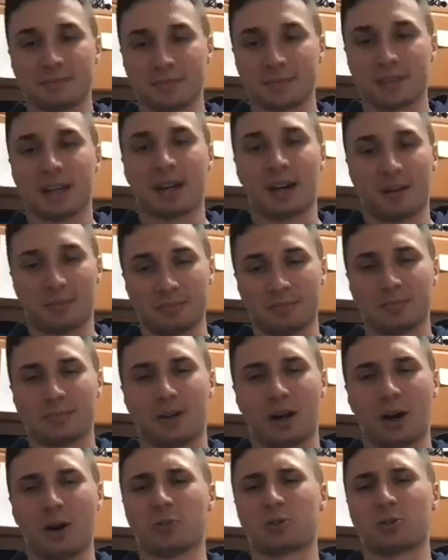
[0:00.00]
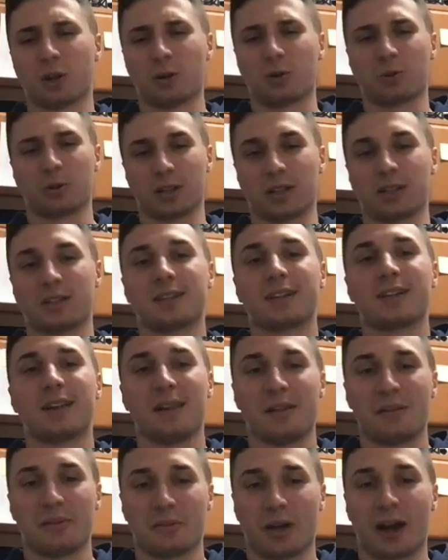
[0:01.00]
Yeah. Oh, totally.
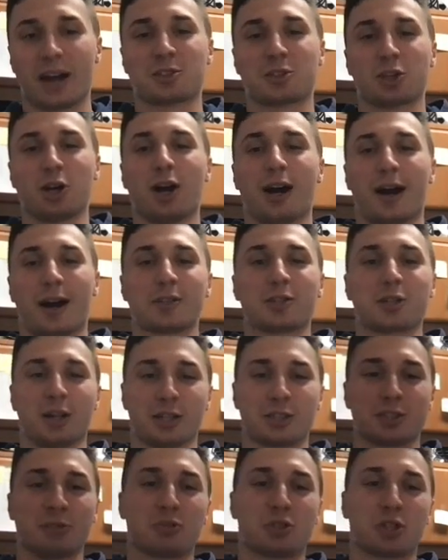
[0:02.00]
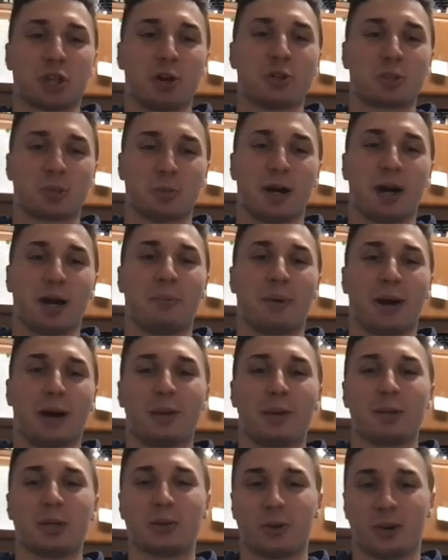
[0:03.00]
I saw some jokes about
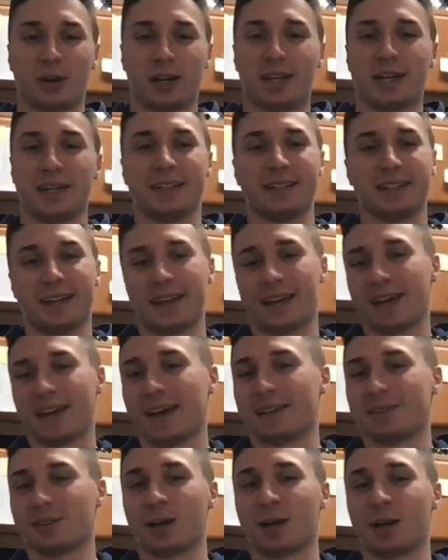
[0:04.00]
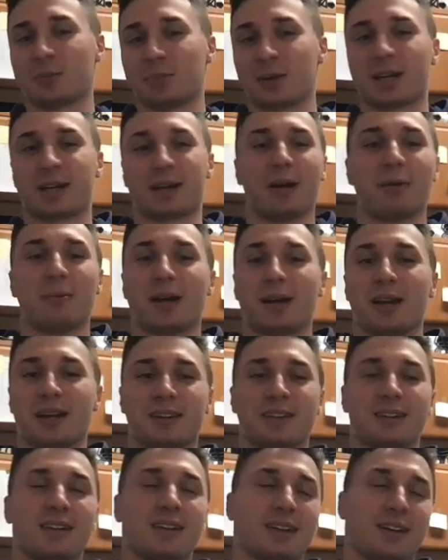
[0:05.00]
Bobby Green like
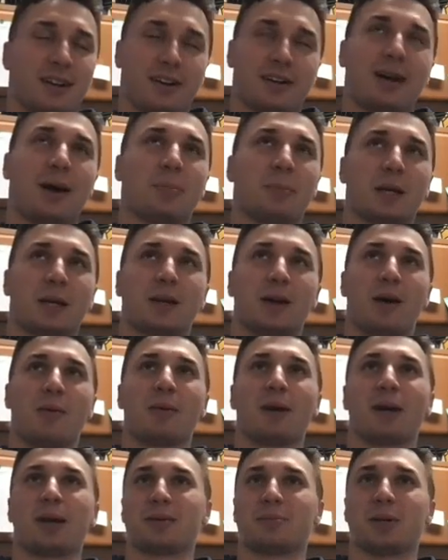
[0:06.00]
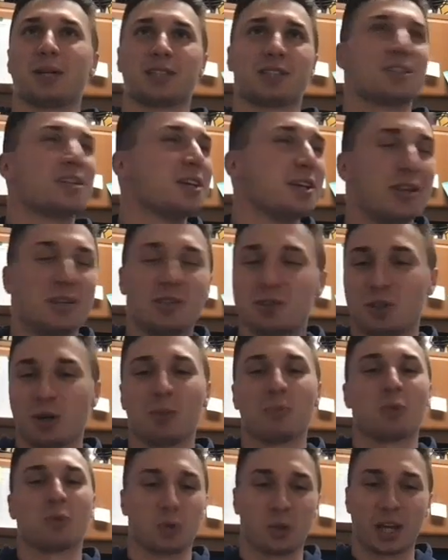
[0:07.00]
becoming or not becoming, but
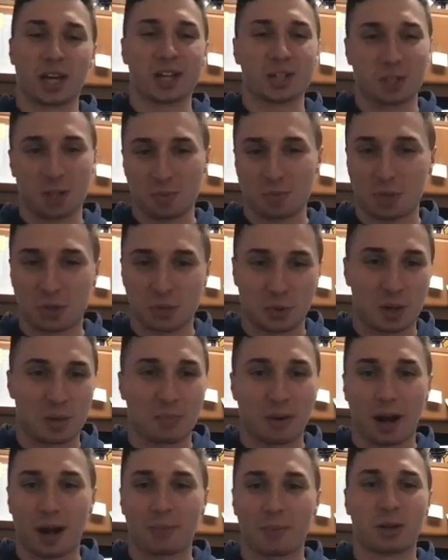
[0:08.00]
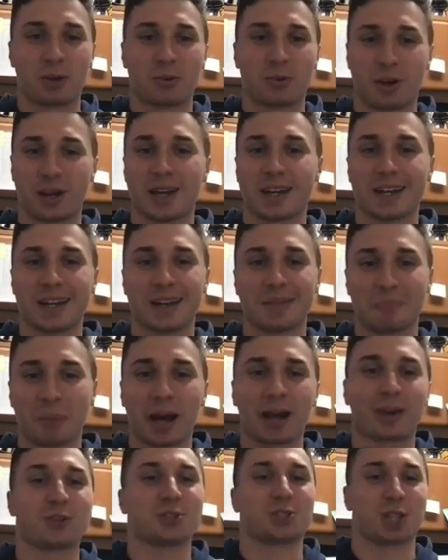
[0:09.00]
some relation between Bobby Green and
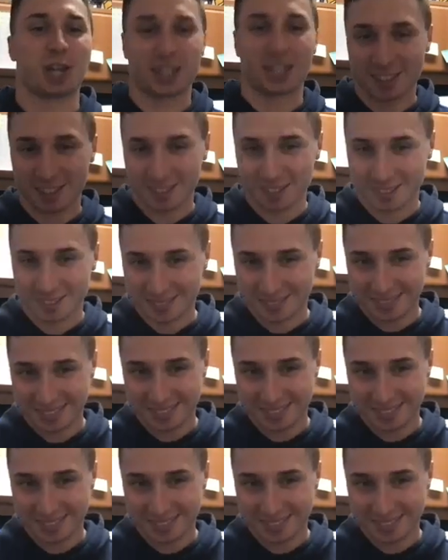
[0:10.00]
Michael Johnson.